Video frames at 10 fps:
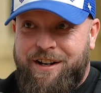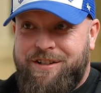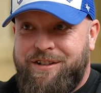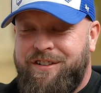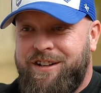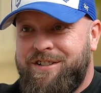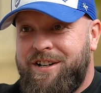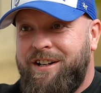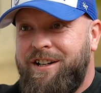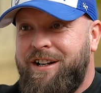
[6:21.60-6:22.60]
do you think
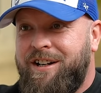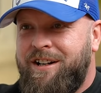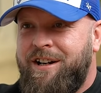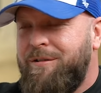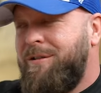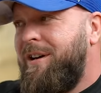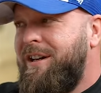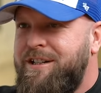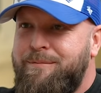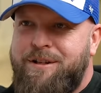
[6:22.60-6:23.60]
suddenly they're going to go, oh, I
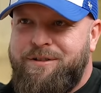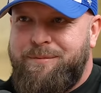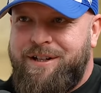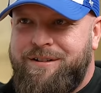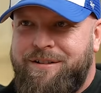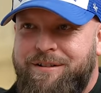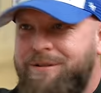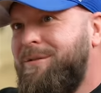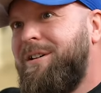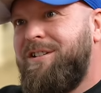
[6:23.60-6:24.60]
need to muzzle my dog.
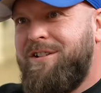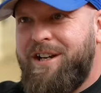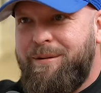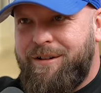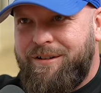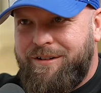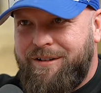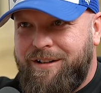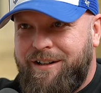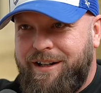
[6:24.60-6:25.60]
Oh, I should keep my dog
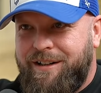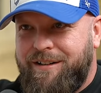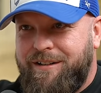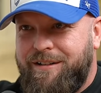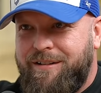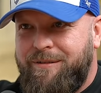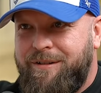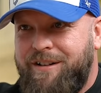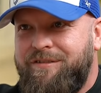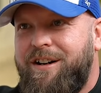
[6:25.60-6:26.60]
on a lead. Well,
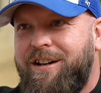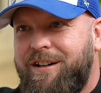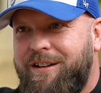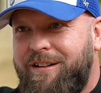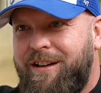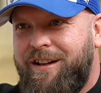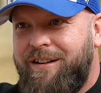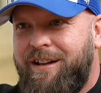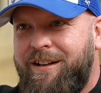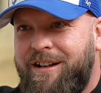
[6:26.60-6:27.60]
they fuck.
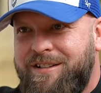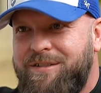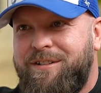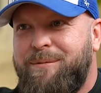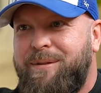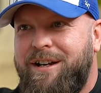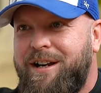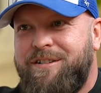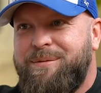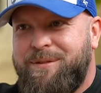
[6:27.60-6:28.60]
They're still going to be
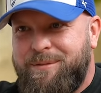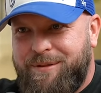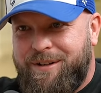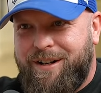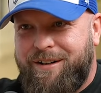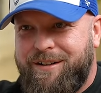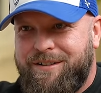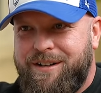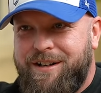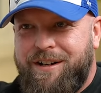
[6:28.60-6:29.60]
irresponsible dog
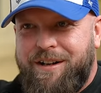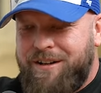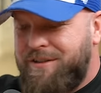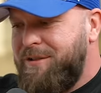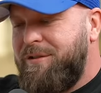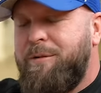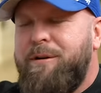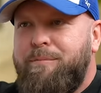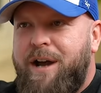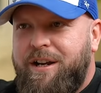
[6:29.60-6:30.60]
owners. They're still going to be
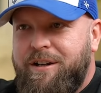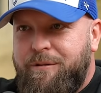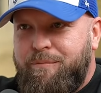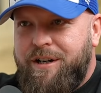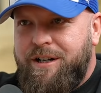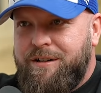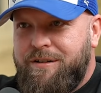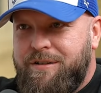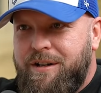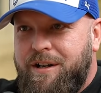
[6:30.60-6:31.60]
backyard
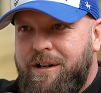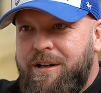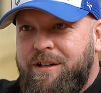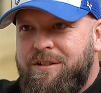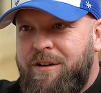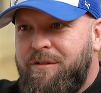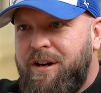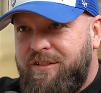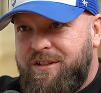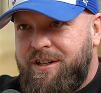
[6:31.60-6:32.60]
breeders. So
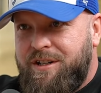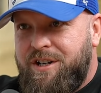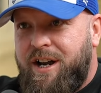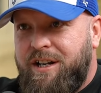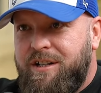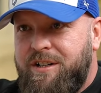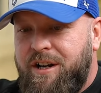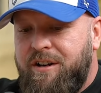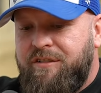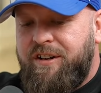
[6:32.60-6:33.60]
nothing's going to change. The
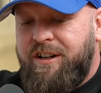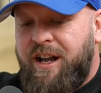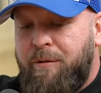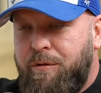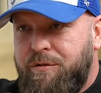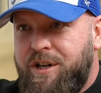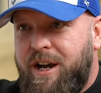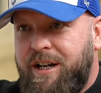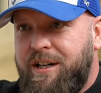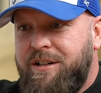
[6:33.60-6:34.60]
only thing that will
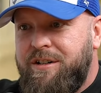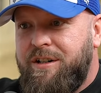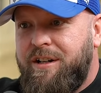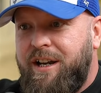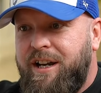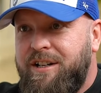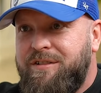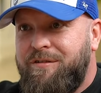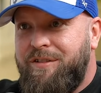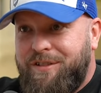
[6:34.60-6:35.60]
change is
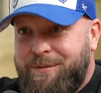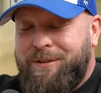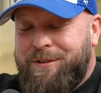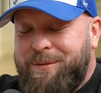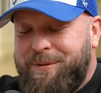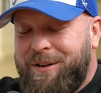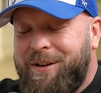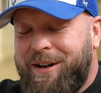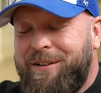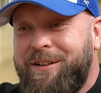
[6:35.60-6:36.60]
responsible
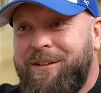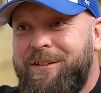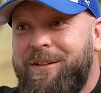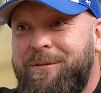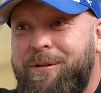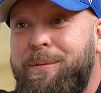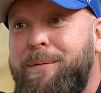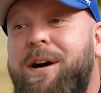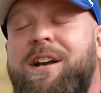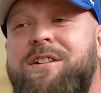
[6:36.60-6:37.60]
dog owners will be
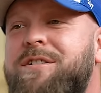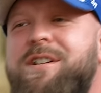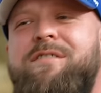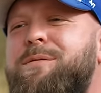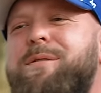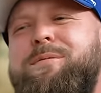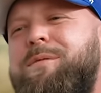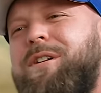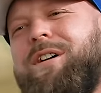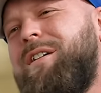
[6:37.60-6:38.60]
punished, because irresponsible
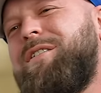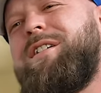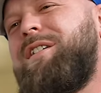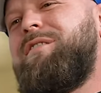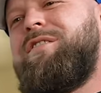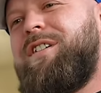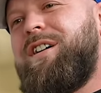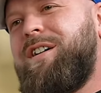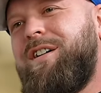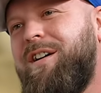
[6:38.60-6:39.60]
dog owners don't give a
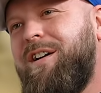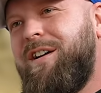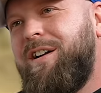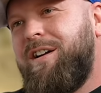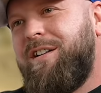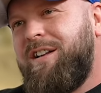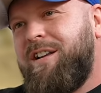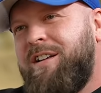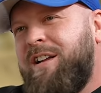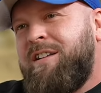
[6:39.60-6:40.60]
fuck. They
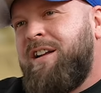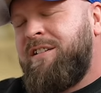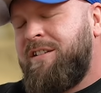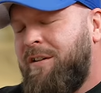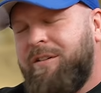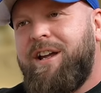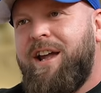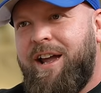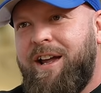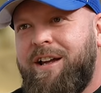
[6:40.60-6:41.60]
don't
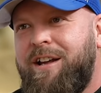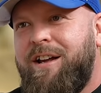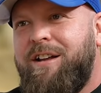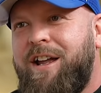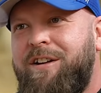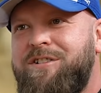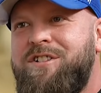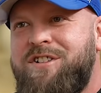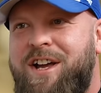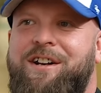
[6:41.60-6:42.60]
care. They're not
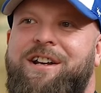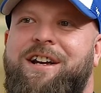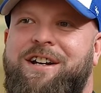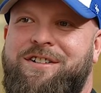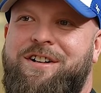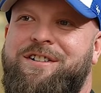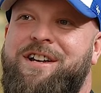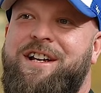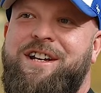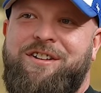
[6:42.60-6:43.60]
suddenly going to start
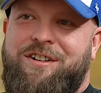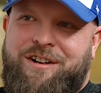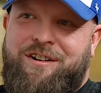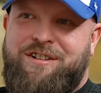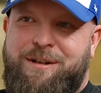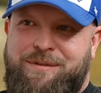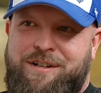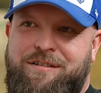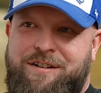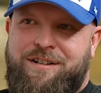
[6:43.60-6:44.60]
taking dog ownership
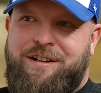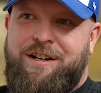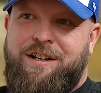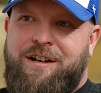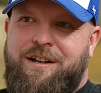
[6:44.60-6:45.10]
seriously.